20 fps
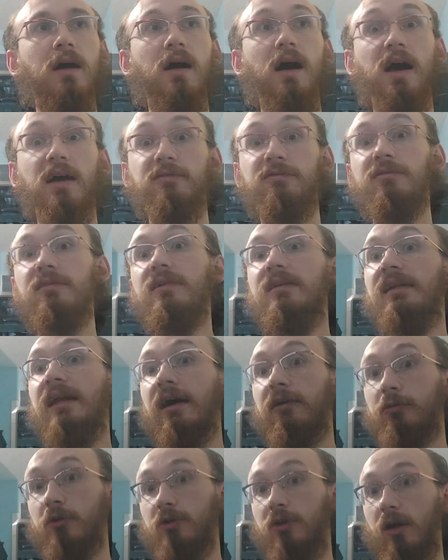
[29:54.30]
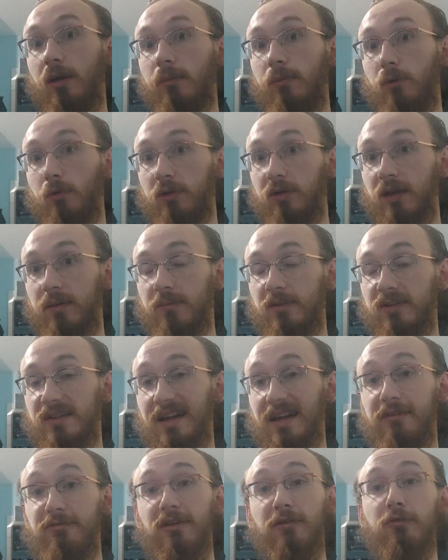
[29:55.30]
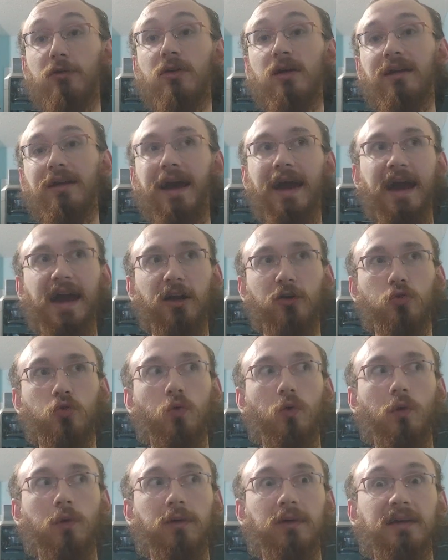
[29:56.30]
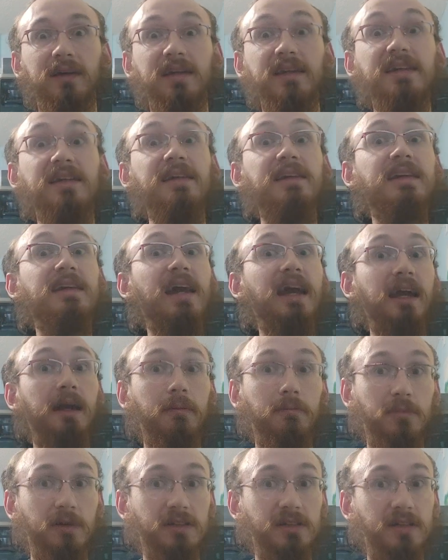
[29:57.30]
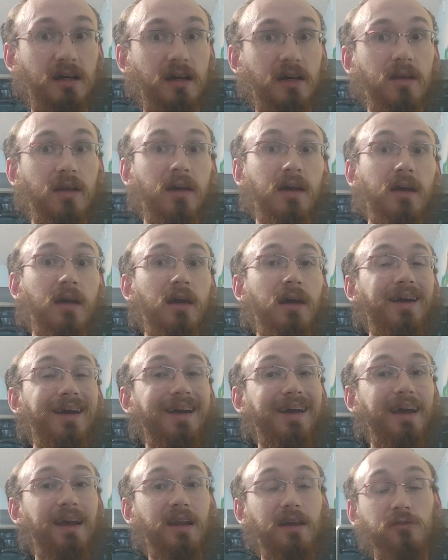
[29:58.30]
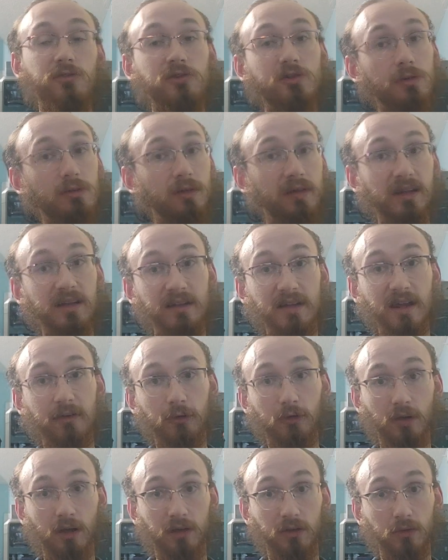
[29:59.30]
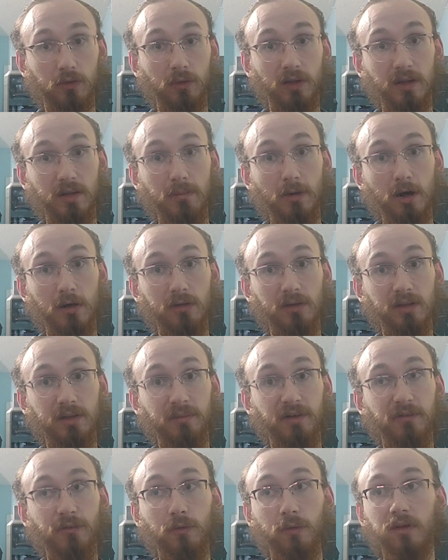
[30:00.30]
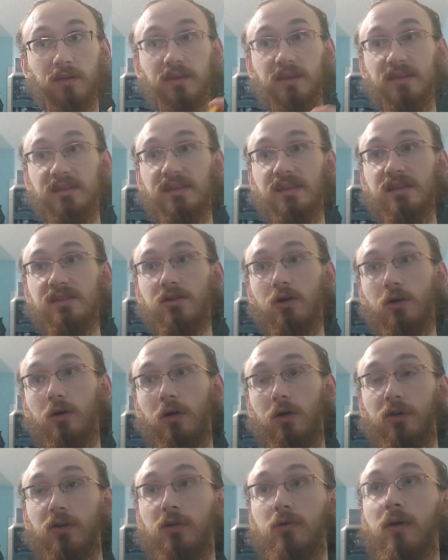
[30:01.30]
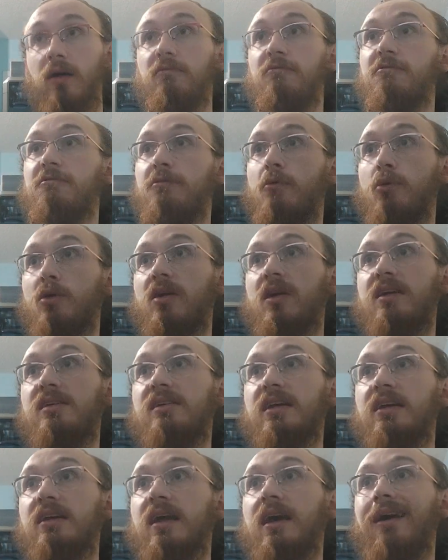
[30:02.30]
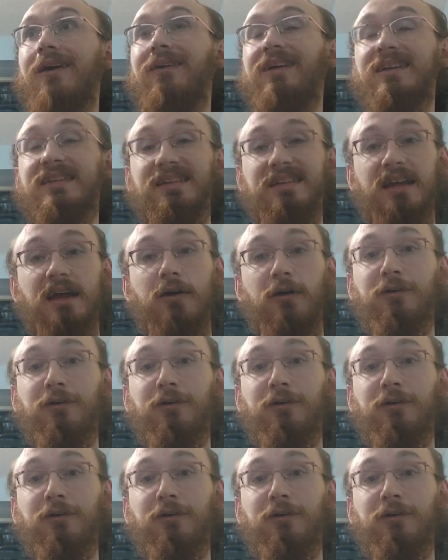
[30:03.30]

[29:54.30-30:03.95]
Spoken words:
I've never done board game design. I've never done actual game design. And I've certainly never done 3D modeling before. This is all new. I'm 4 days in now. It's now